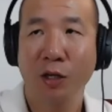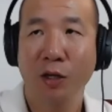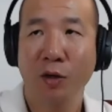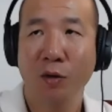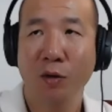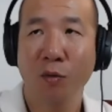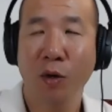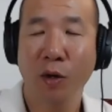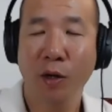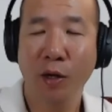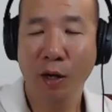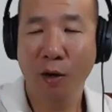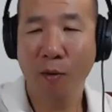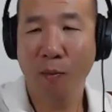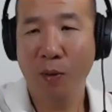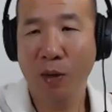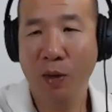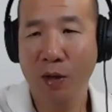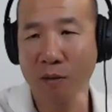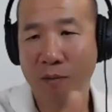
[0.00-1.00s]
will
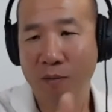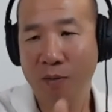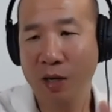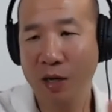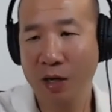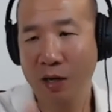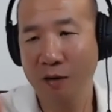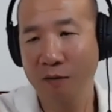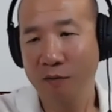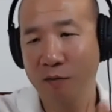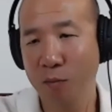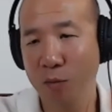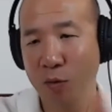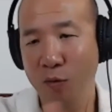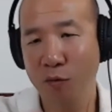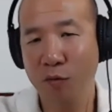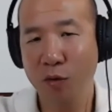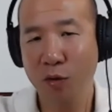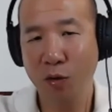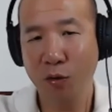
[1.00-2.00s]
help him kind of
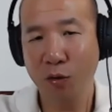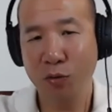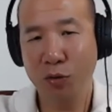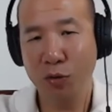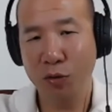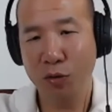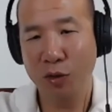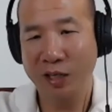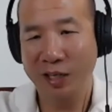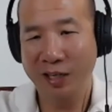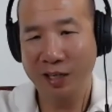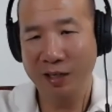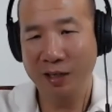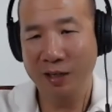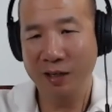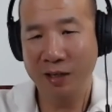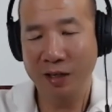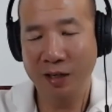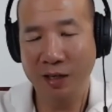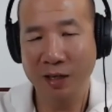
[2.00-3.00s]
move closer in
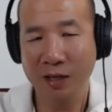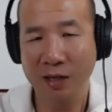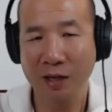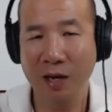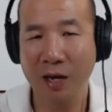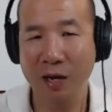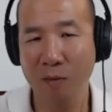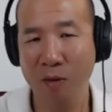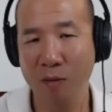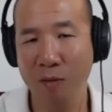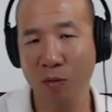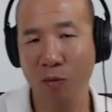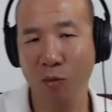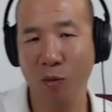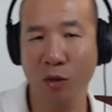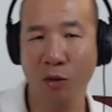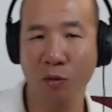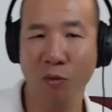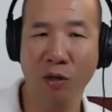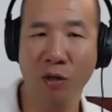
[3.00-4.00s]
alignment with
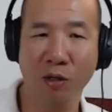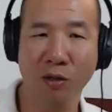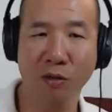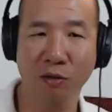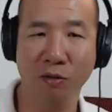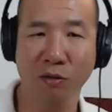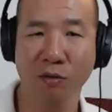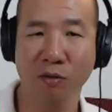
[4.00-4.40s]
what you want to do.